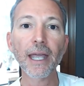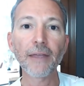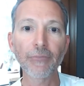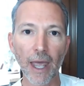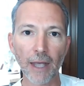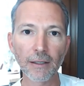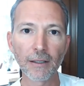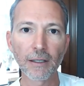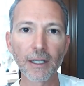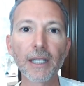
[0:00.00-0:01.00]
And then
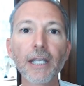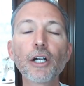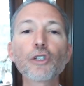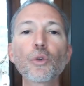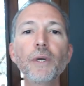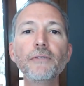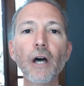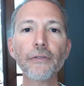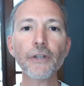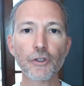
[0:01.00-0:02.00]
here's where we've
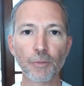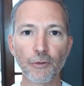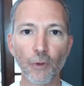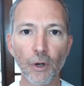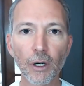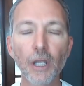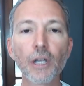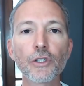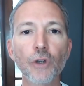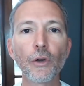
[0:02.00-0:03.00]
done this before.
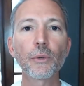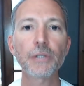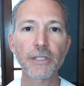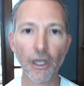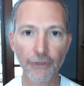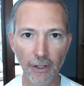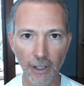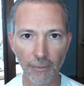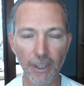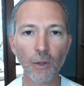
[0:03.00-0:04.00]
So there was this healthcare
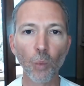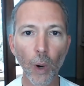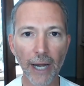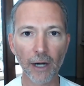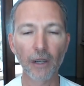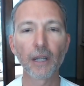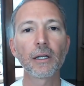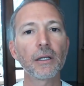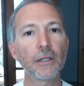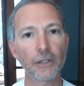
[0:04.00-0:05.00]
company where,
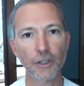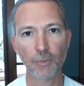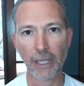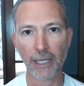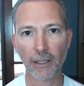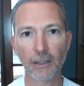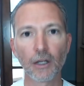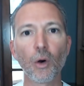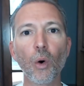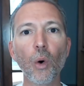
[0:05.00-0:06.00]
explain it.
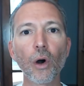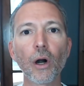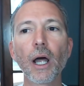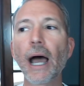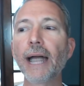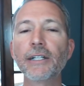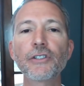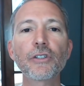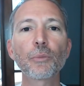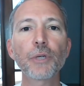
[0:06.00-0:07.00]
Or I
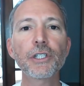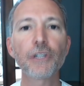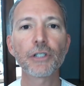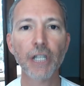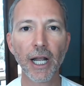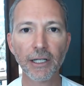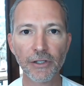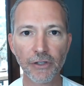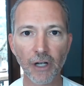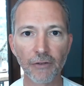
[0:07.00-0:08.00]
did some research and I
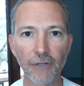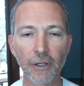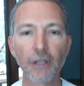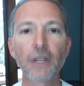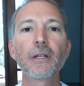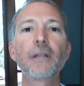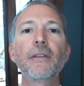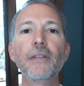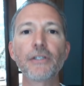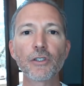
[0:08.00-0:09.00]
discovered
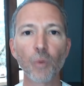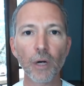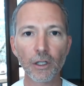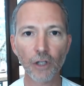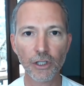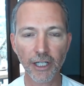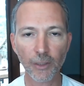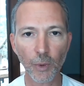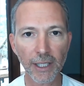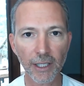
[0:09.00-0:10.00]
this is what it looks
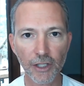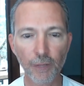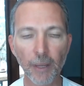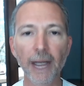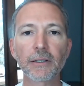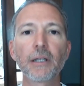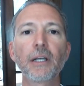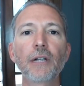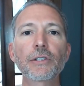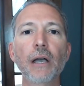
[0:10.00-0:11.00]
like we can expect.
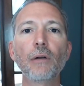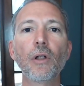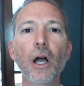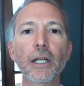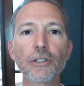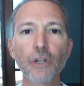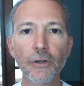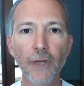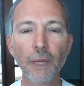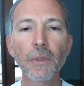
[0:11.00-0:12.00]
Here's how long it
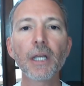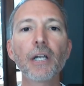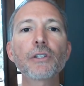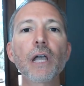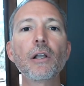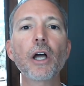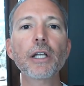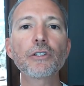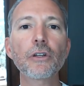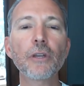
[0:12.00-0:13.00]
took them. Here's how
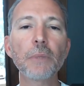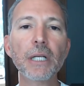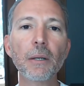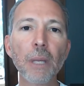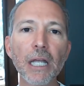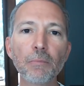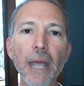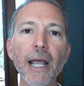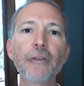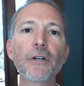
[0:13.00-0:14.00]
long it took them to get paid
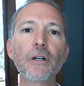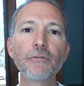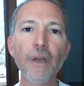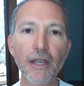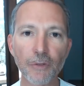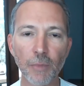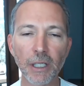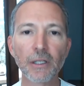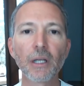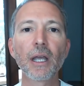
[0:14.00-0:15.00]
back on their
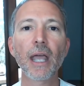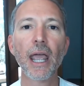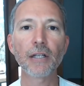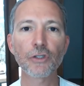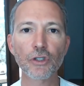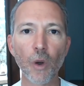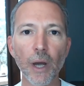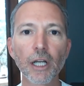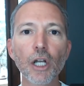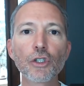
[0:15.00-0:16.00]
investment, and so
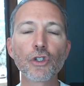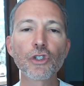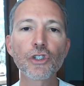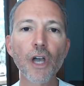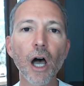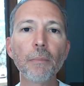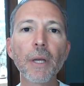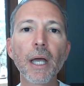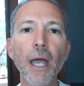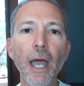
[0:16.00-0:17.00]
on. So
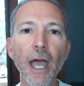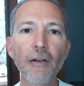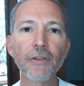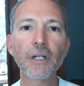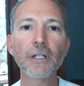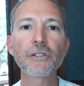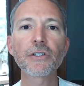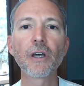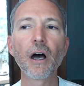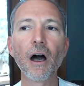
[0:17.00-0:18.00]
some
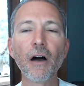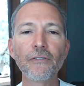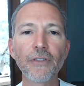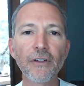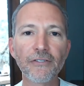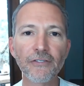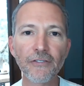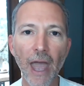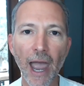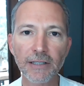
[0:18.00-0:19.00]
evidence of the
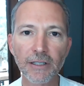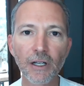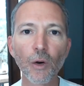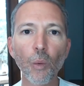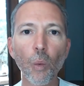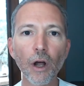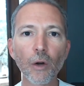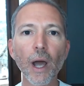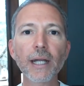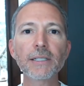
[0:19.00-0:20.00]
fact. What
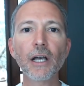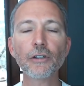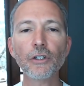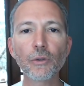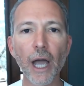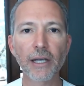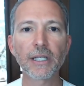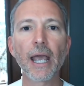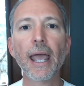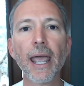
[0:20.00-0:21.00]
do I tell you
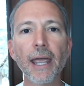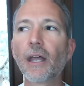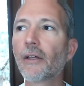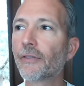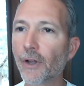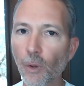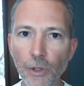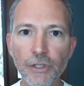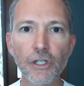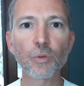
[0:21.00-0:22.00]
guys? Hey, there
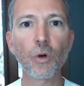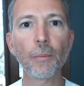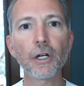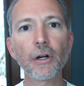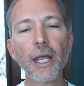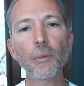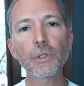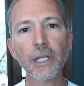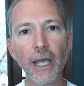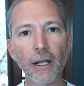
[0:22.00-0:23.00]
was this woman, her name
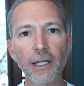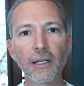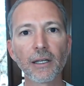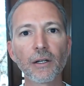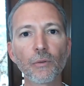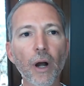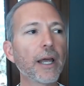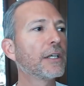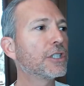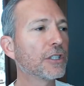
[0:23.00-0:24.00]
was Kelly,
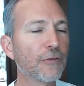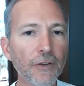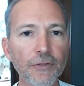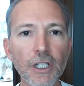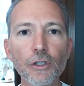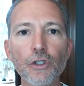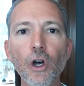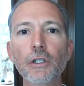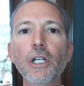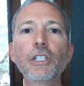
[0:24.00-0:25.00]
right? She's 50 years
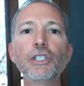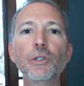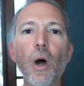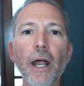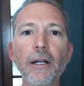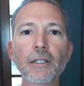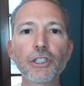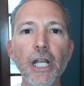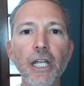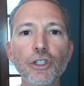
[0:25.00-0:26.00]
old. She wanted to
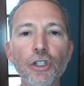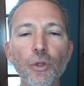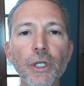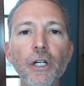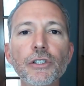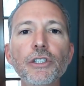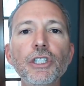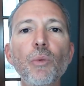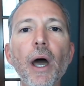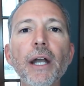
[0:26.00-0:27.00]
change careers and
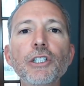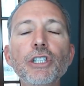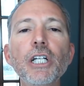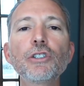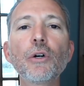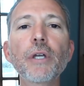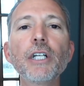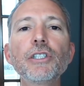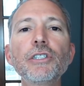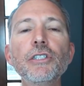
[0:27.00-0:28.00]
she wanted to change
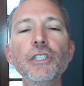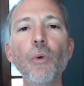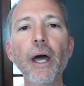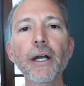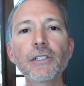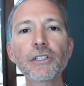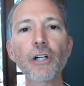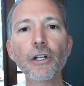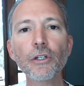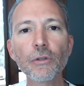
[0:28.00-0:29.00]
locations and she wanted to
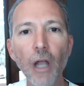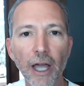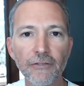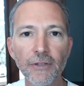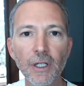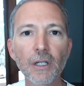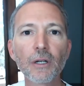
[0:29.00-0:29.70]
start a new life.